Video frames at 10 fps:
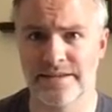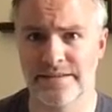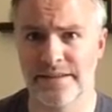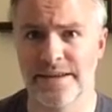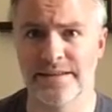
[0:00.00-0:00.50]

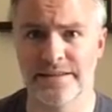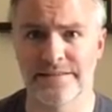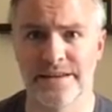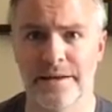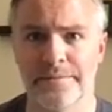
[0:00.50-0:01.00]
the hit
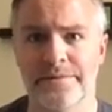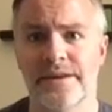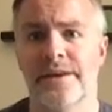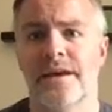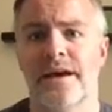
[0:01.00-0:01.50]
list comes
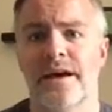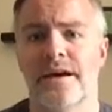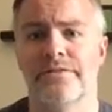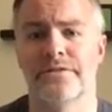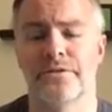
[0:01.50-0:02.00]

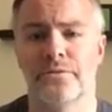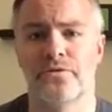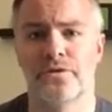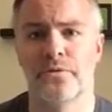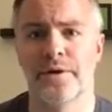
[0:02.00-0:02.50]
for
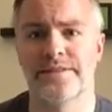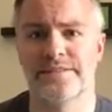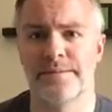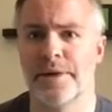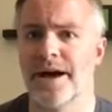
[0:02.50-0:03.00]
the
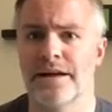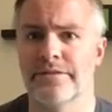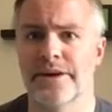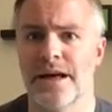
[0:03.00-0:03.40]
Wednesday pile of